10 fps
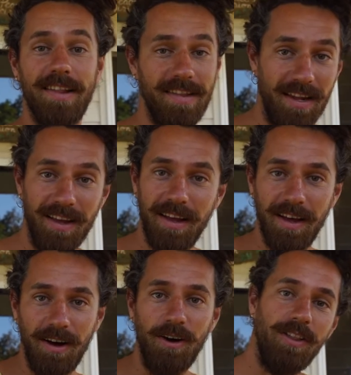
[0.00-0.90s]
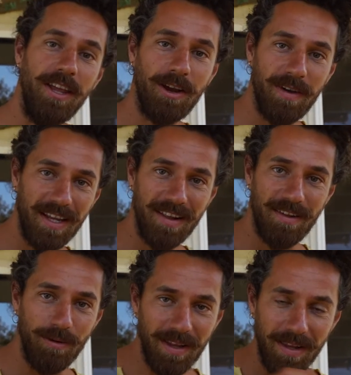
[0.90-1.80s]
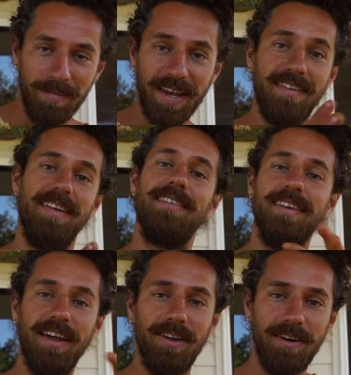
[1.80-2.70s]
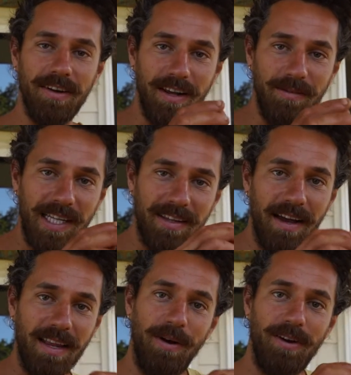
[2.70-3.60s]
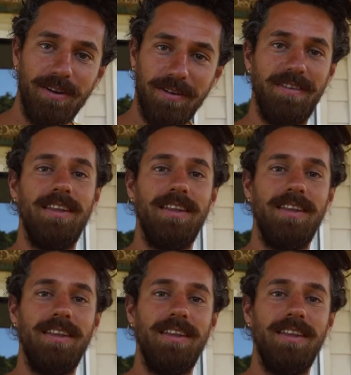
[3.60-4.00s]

It's that all the ingredients are really mixed in together in really tiny particles,